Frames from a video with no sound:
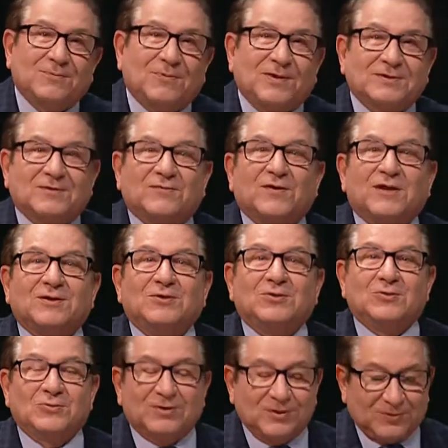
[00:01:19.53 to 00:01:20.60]
Pennsylvania
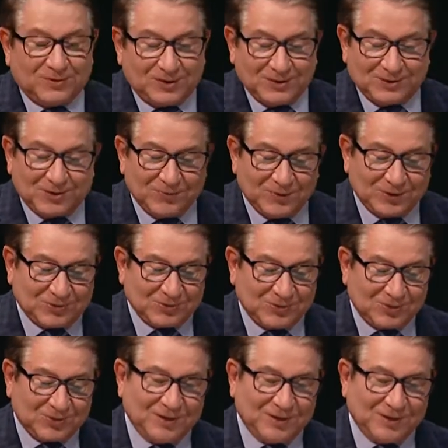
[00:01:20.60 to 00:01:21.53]
Utilities Commissioner.